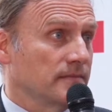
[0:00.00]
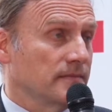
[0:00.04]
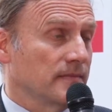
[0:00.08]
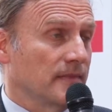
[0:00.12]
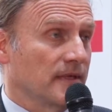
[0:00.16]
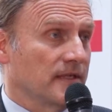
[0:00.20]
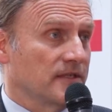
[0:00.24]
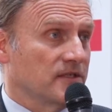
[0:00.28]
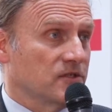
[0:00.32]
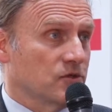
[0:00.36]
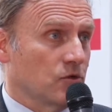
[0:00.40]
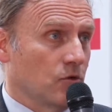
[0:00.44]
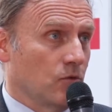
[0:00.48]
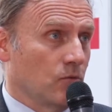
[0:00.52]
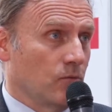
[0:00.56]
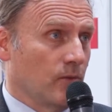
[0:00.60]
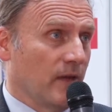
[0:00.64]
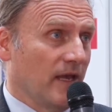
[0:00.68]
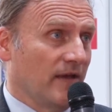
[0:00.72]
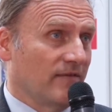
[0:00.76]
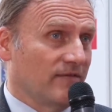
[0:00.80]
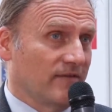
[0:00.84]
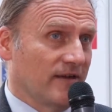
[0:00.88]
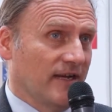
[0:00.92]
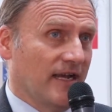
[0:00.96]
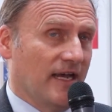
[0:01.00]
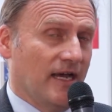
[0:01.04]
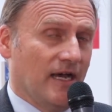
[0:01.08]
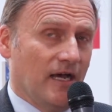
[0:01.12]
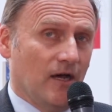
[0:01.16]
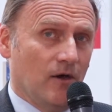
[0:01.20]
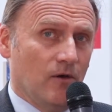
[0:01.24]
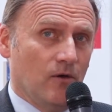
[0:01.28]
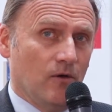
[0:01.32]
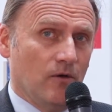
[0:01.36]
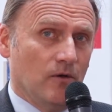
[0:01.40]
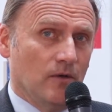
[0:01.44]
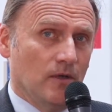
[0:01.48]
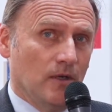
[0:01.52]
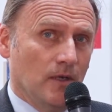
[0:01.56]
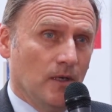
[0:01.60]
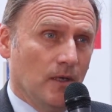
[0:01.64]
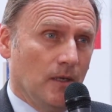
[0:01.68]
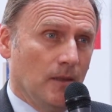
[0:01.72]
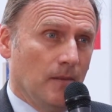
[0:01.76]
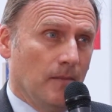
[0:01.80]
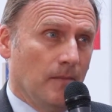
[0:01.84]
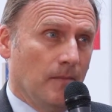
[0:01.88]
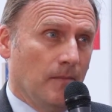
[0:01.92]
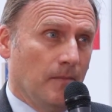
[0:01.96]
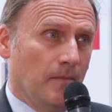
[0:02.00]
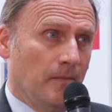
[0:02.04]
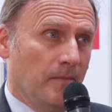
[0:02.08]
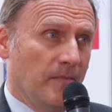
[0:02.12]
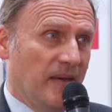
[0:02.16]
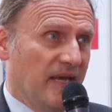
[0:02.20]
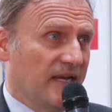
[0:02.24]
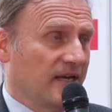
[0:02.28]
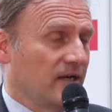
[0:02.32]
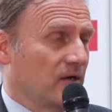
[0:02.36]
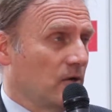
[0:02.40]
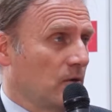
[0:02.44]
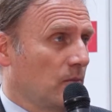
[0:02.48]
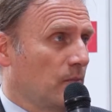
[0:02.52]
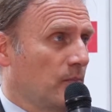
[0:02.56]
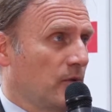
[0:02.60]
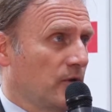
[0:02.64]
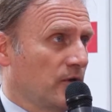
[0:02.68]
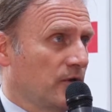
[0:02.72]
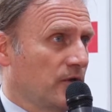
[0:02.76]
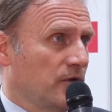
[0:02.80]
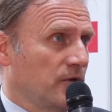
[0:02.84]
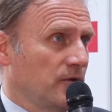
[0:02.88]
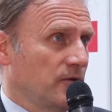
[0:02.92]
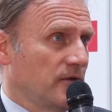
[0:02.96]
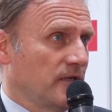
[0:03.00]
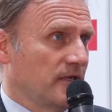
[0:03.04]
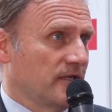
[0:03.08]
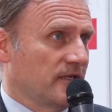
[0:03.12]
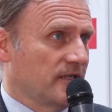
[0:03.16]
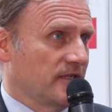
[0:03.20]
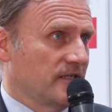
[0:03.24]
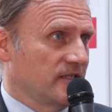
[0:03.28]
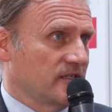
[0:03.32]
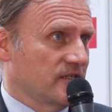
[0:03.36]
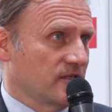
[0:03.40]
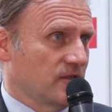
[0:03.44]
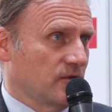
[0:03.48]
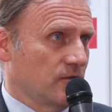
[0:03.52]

and so we have now better opportunities